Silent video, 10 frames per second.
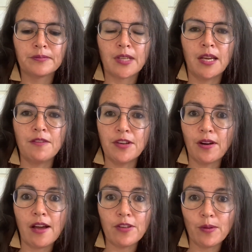And if you don't
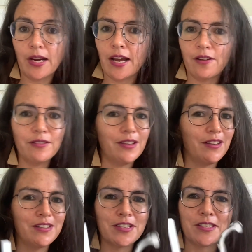have it right now, you
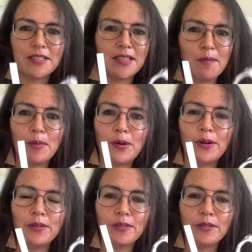can just assemble,